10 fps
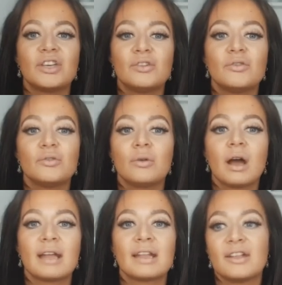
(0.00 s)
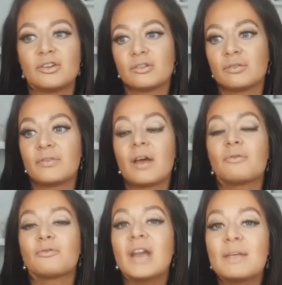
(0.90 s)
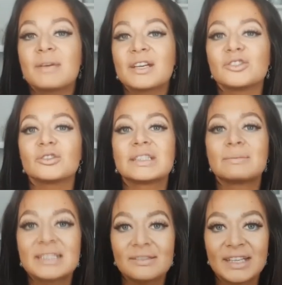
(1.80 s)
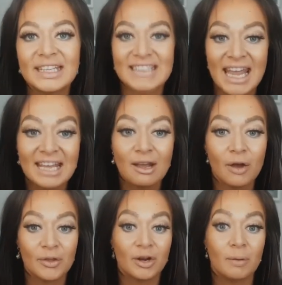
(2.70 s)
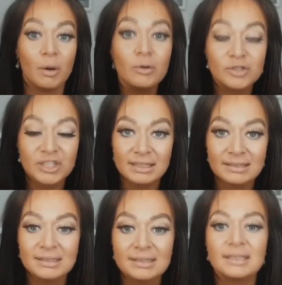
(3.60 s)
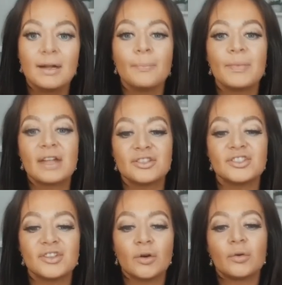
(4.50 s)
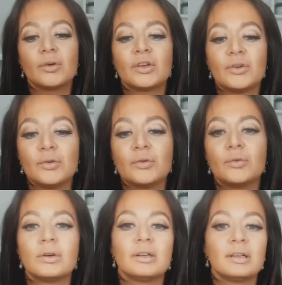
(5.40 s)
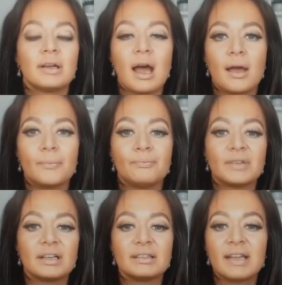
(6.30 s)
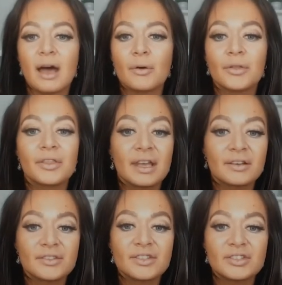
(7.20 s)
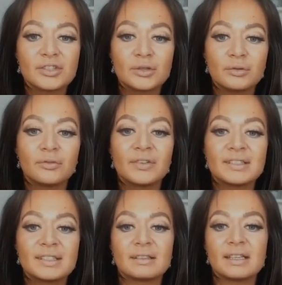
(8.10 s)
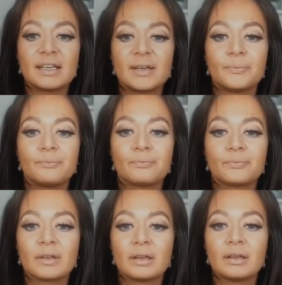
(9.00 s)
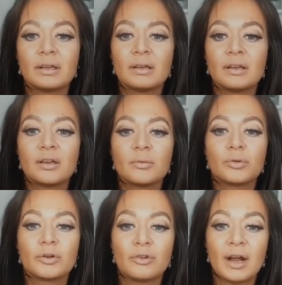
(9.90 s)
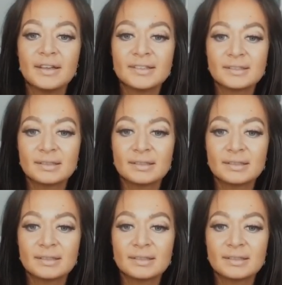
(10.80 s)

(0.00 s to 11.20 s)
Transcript: you're afraid because you're specifically taking on their emotions. And so you allow things to physically progress